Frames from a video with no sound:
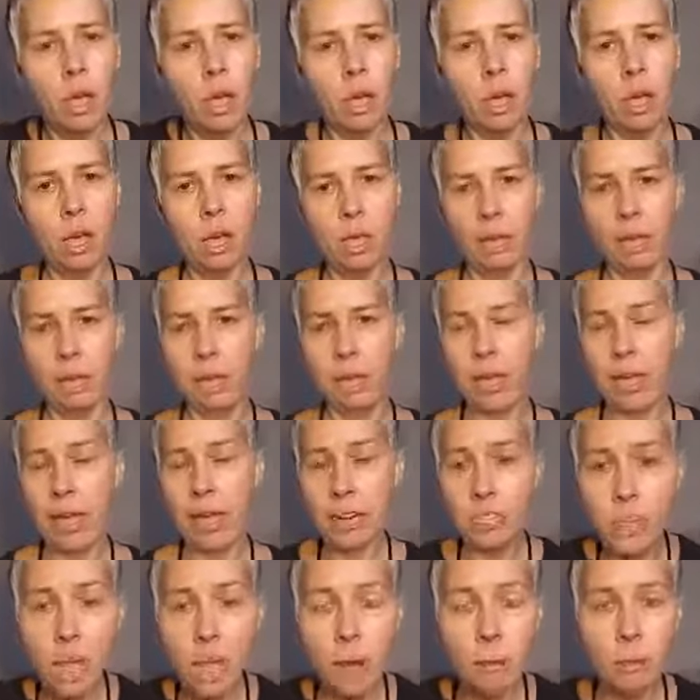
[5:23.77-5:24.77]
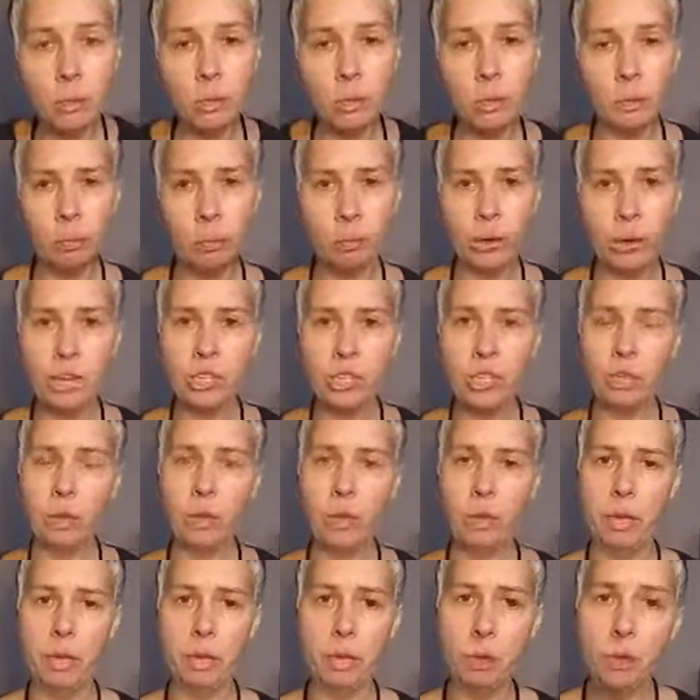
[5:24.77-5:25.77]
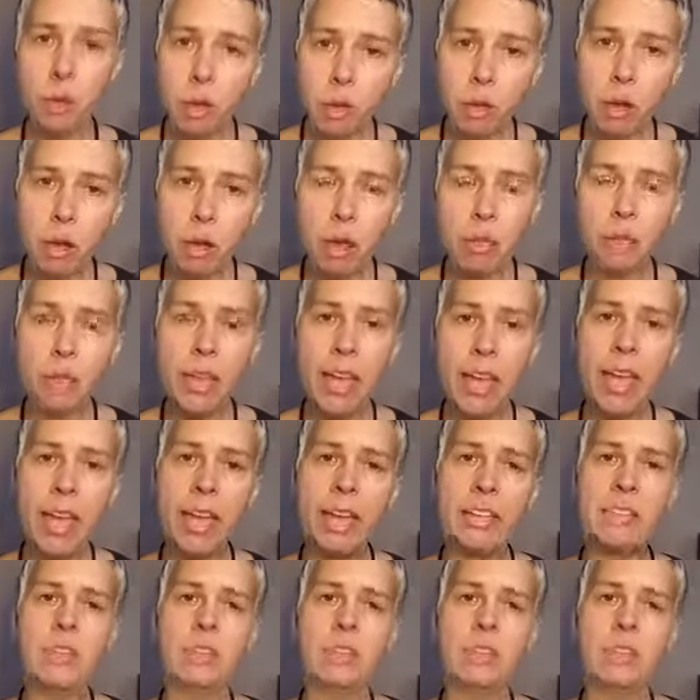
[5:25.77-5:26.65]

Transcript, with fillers: uh, anatomical pressure being put on that,